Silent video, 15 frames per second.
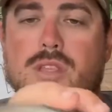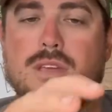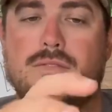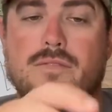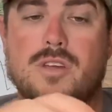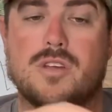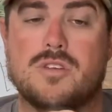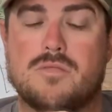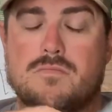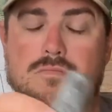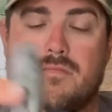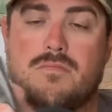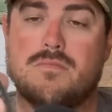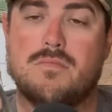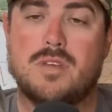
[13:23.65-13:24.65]
They fish,
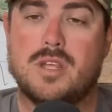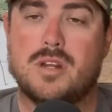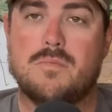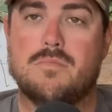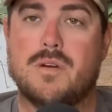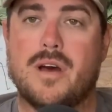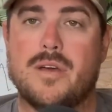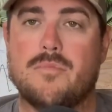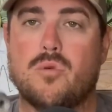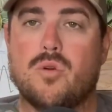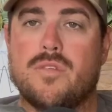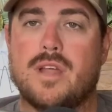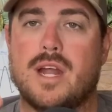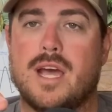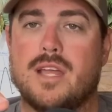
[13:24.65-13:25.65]
probably more
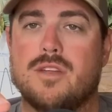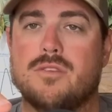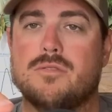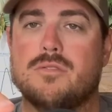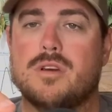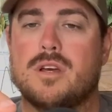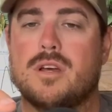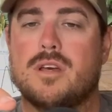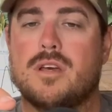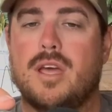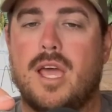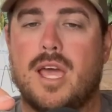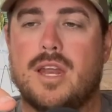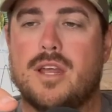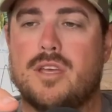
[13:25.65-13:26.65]
than I do.
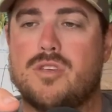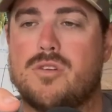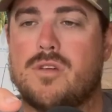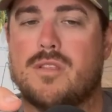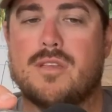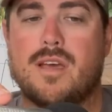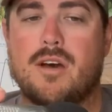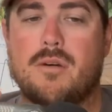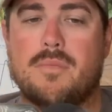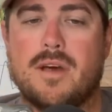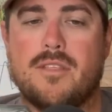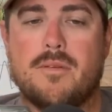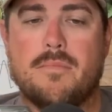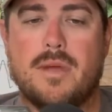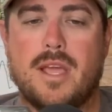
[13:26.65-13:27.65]
And you could tell by
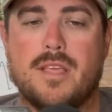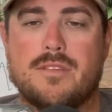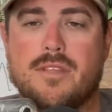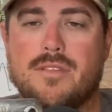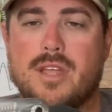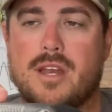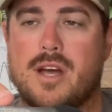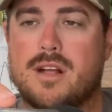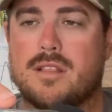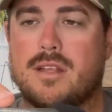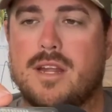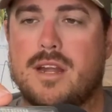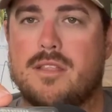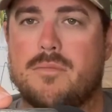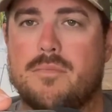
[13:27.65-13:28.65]
their baits that they knocked it
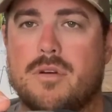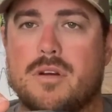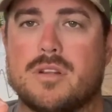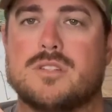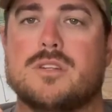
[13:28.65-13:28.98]
out of the park.